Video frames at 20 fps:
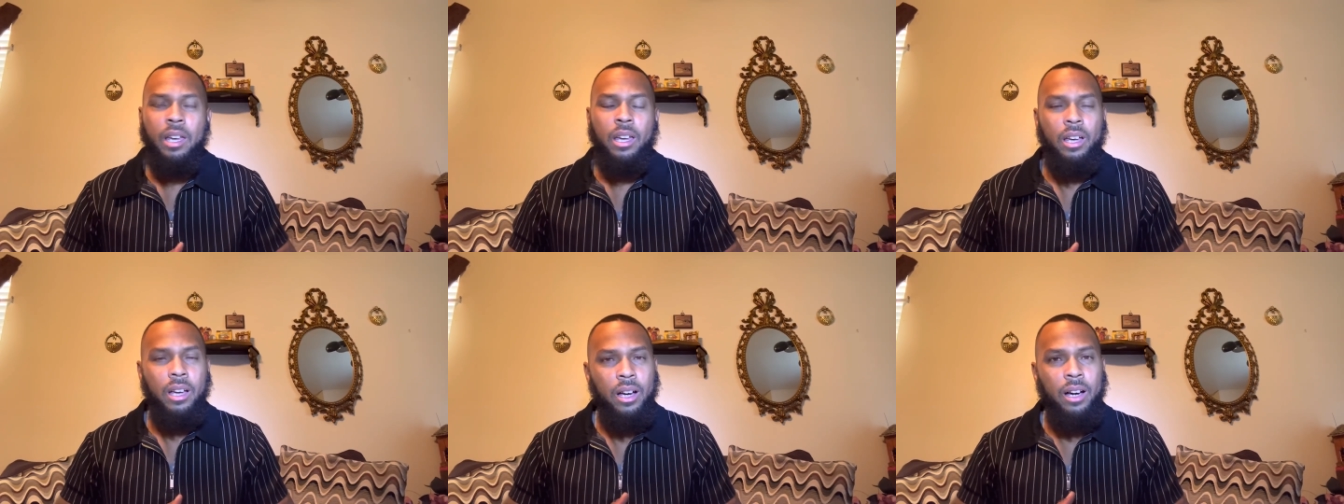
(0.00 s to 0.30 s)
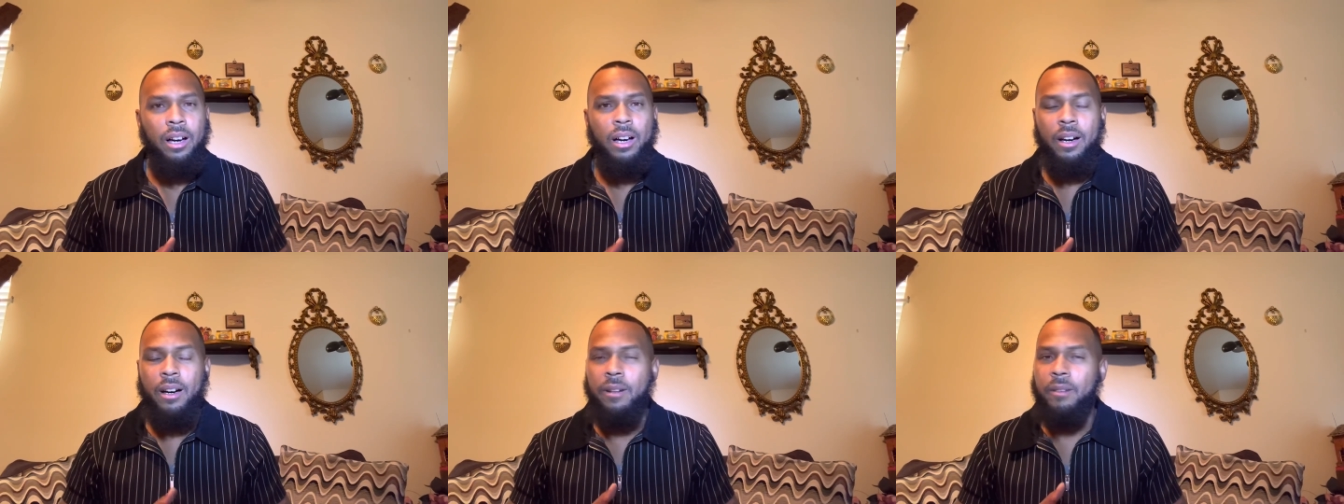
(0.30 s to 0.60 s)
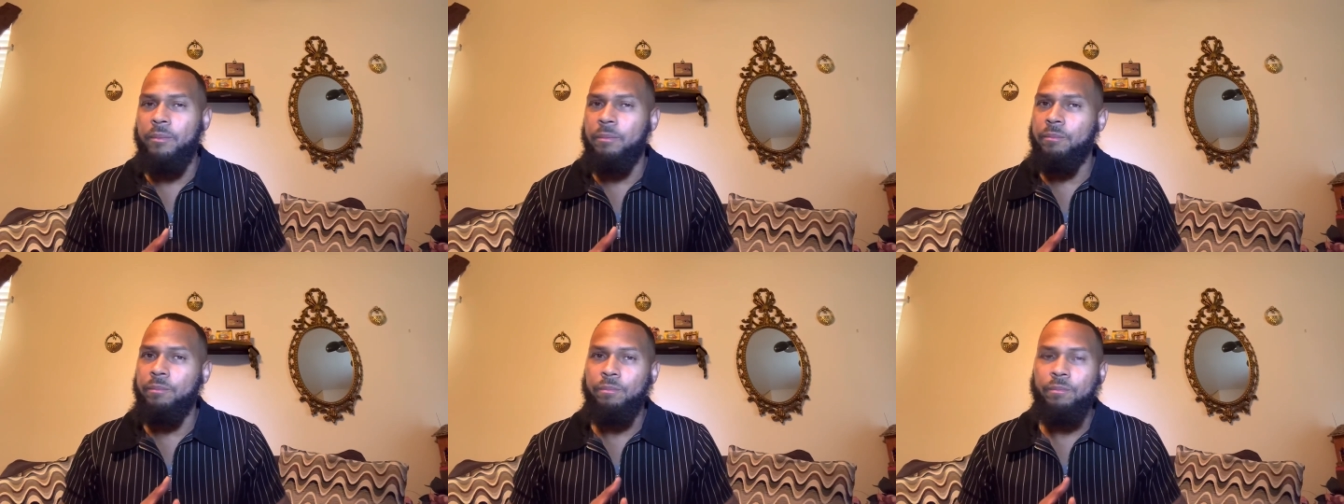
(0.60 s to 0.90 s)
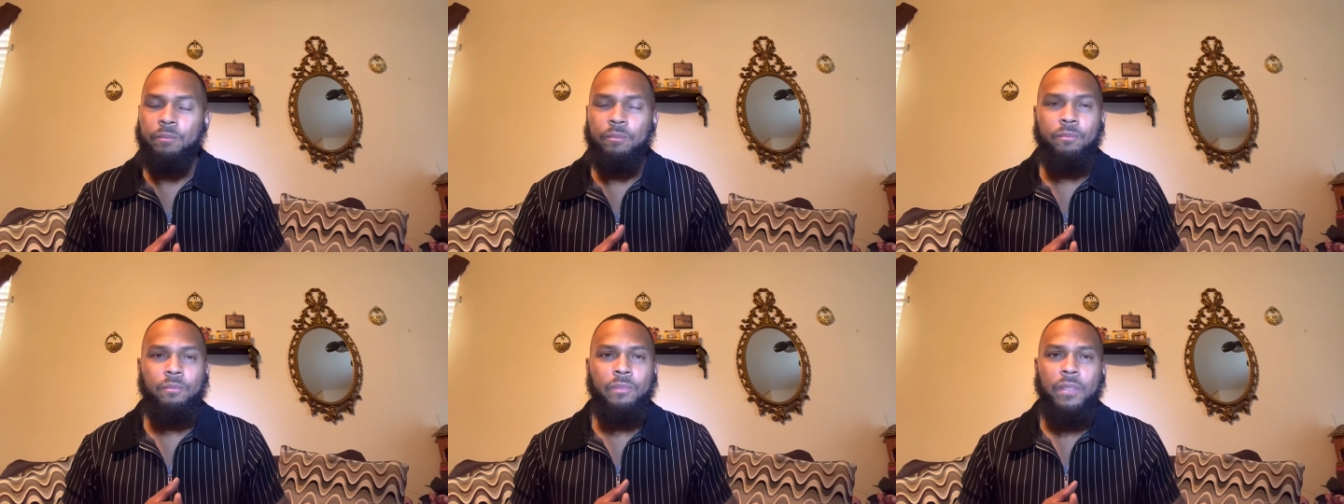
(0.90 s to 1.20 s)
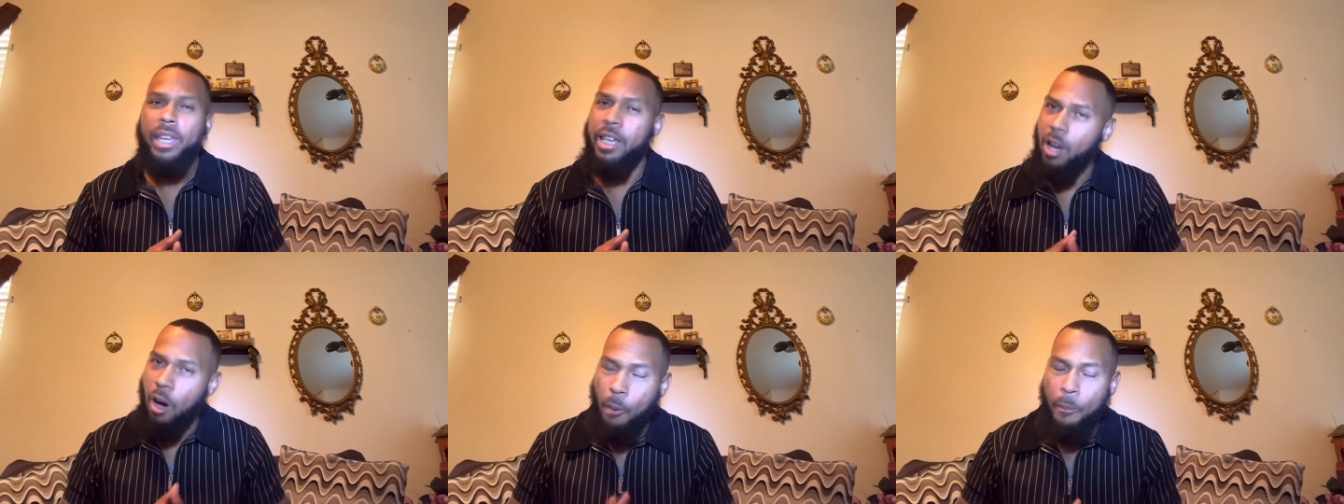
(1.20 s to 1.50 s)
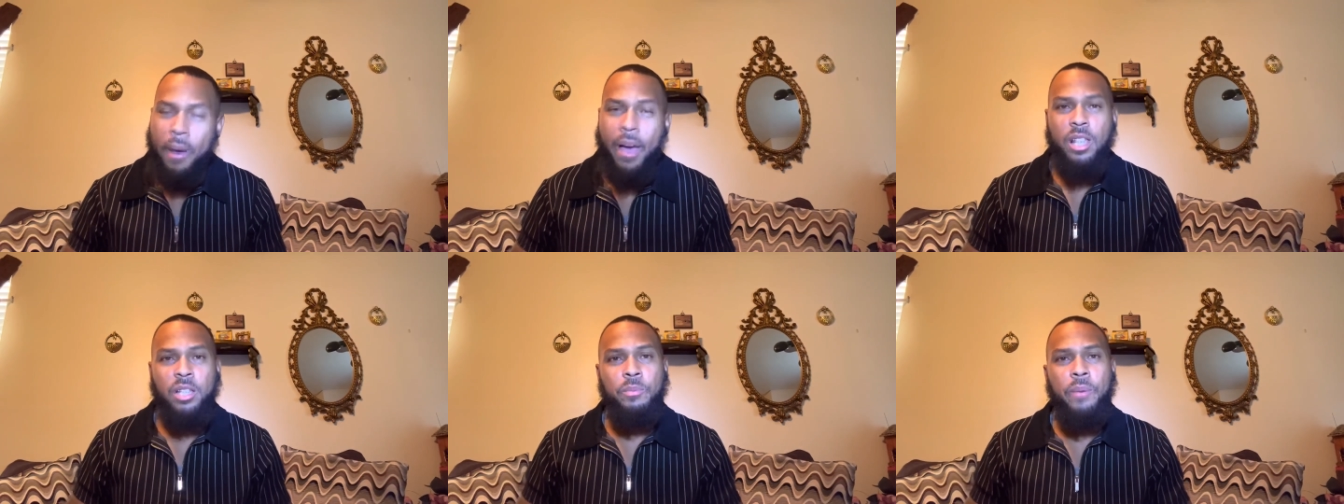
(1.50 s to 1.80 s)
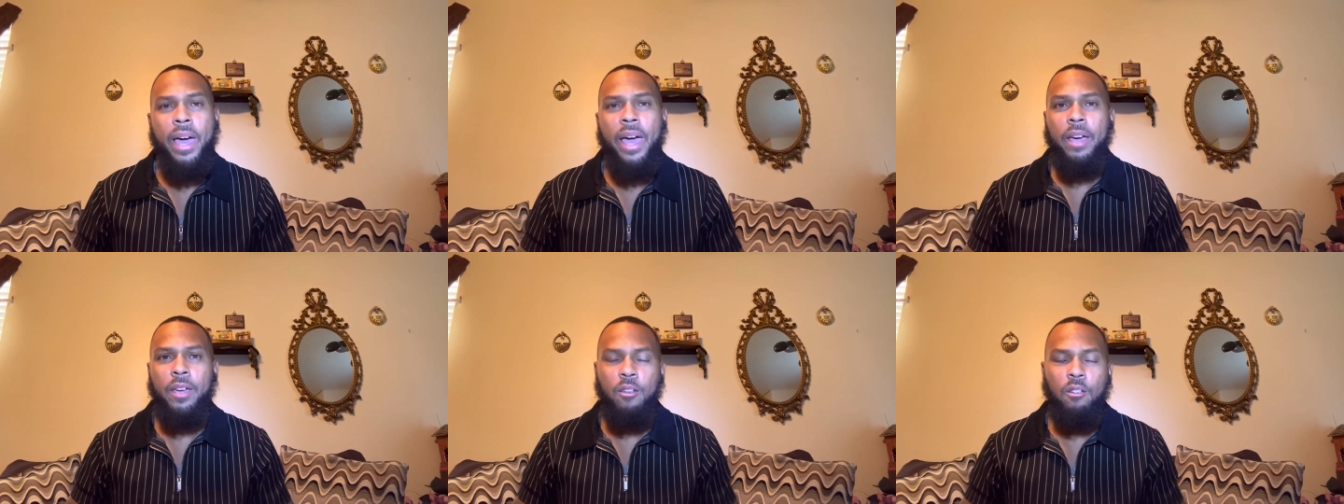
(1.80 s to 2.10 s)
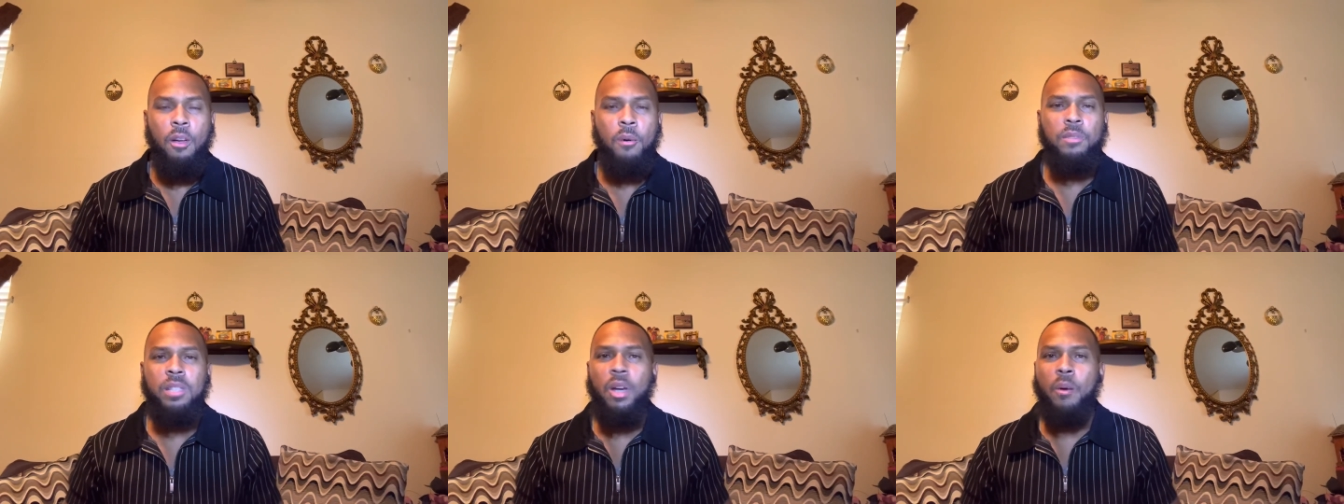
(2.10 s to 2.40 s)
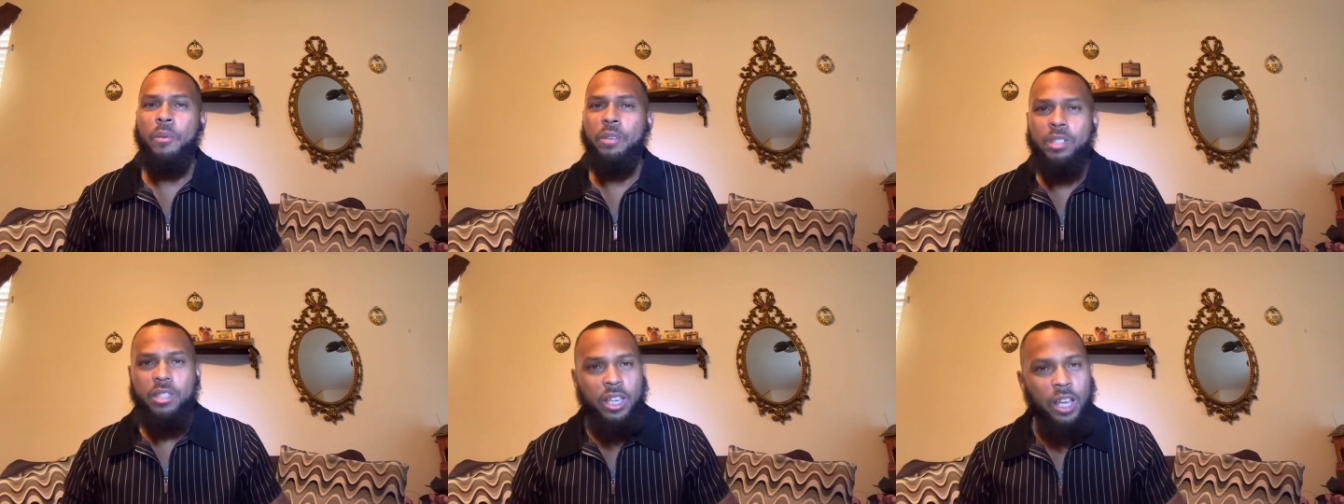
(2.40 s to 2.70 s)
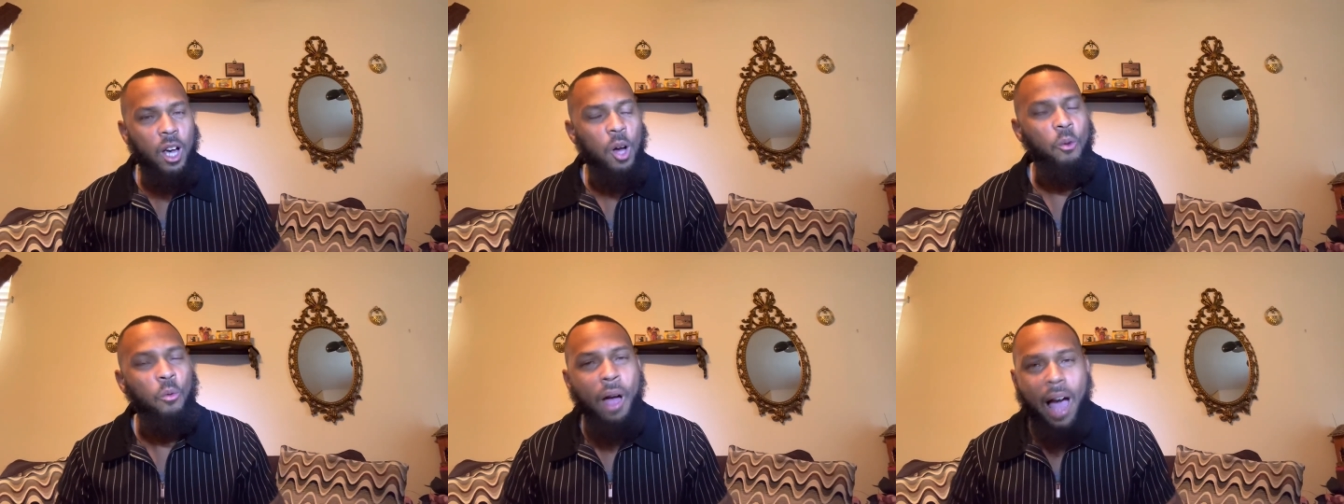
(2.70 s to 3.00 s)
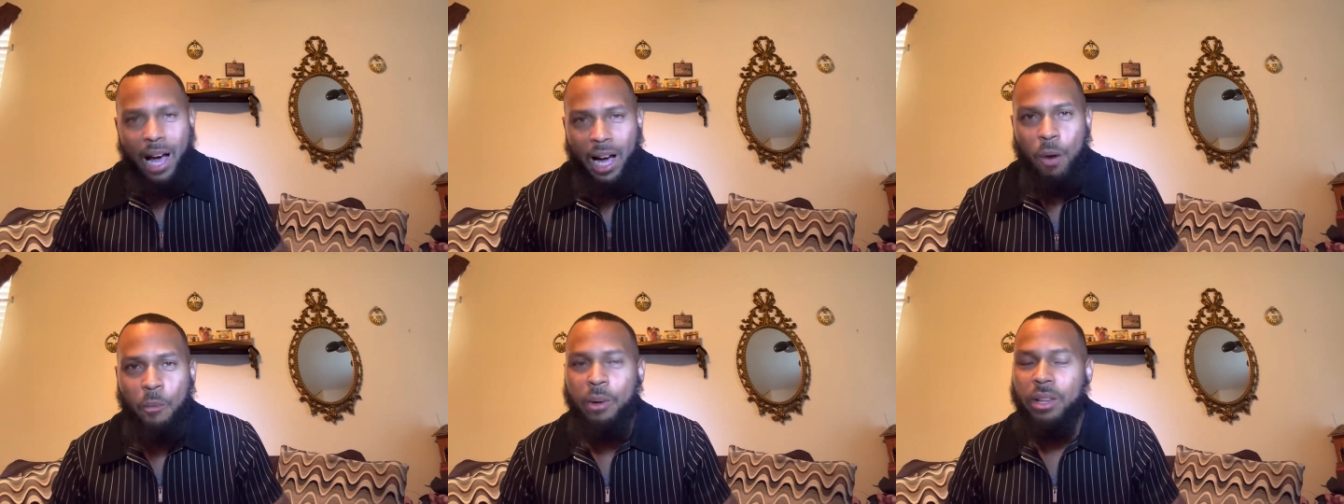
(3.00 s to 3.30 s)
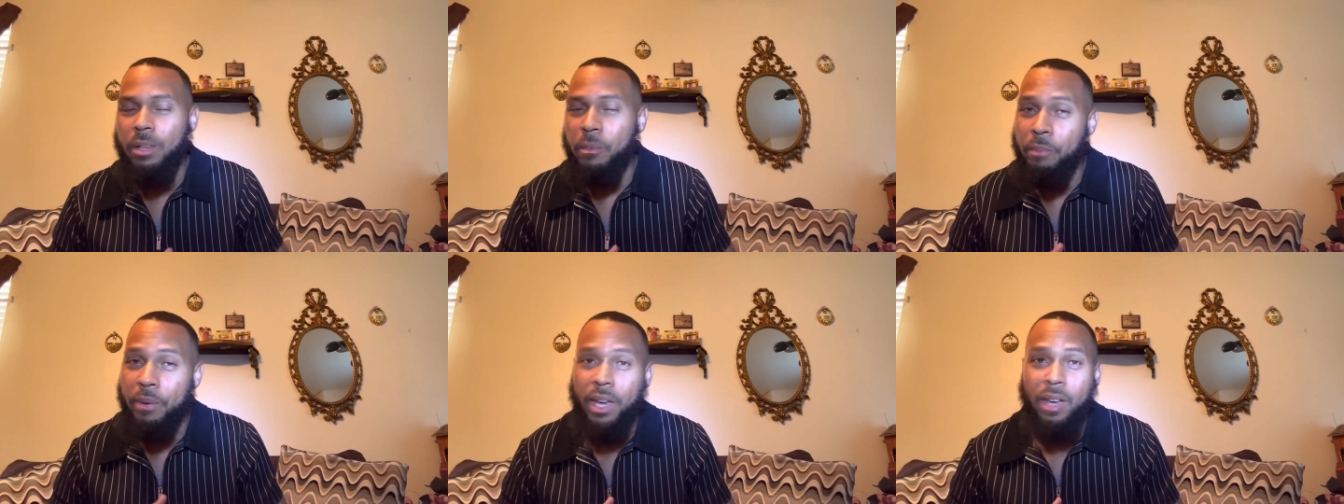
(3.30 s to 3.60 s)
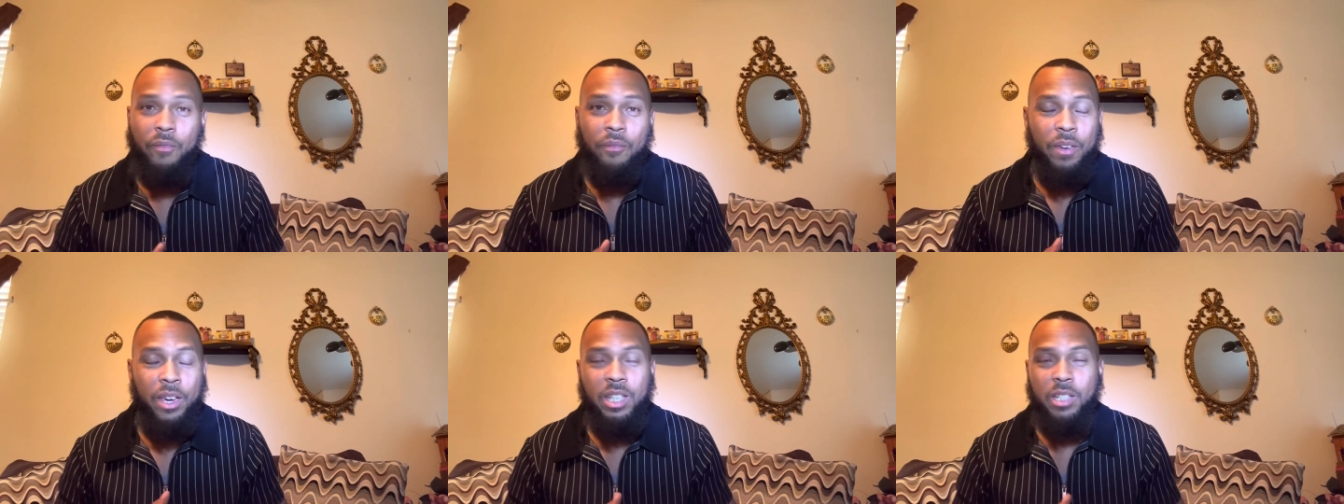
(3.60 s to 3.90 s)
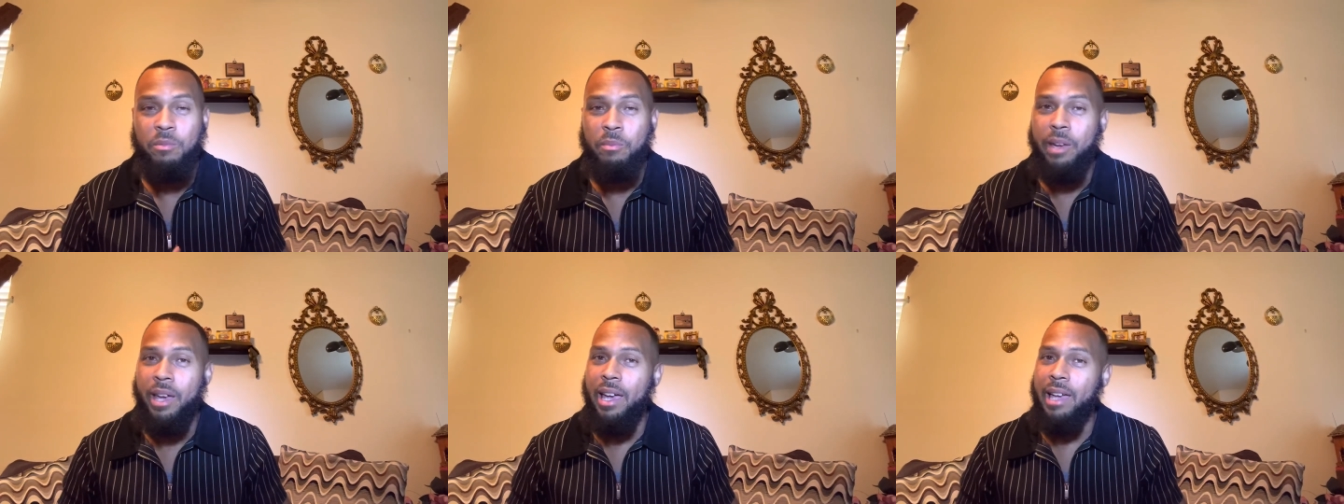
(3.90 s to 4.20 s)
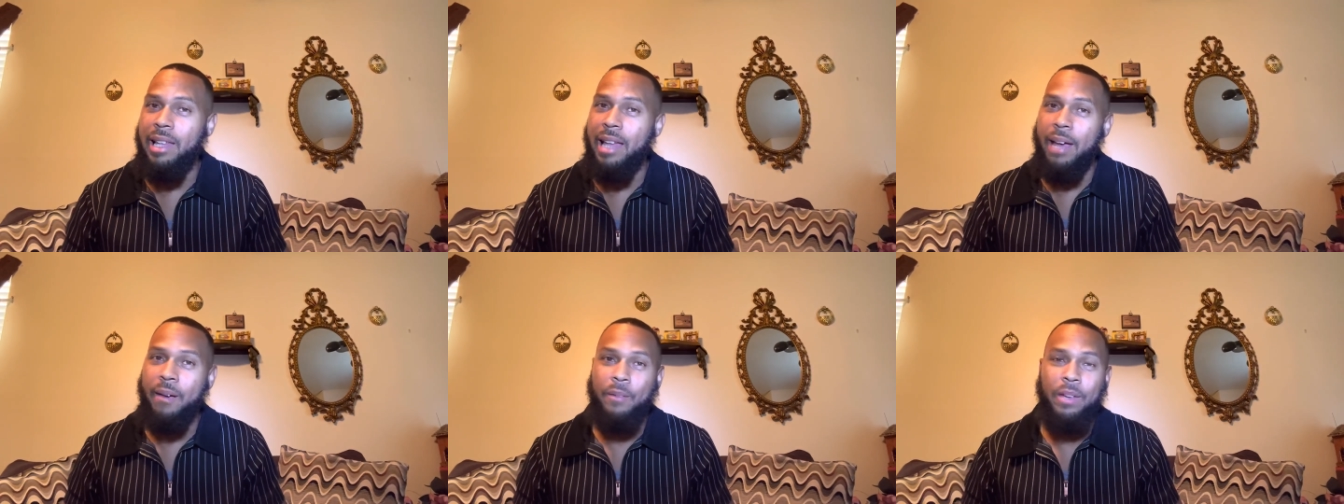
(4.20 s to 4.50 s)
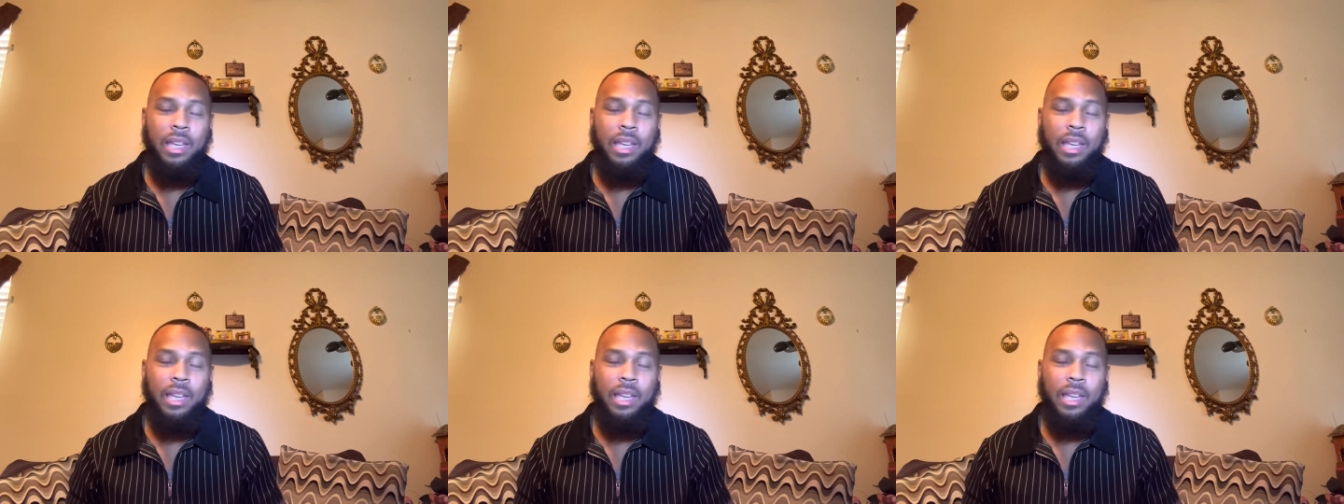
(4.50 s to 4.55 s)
He gonna bounce back. You know what I'm saying? We still rocking with the big fish, man.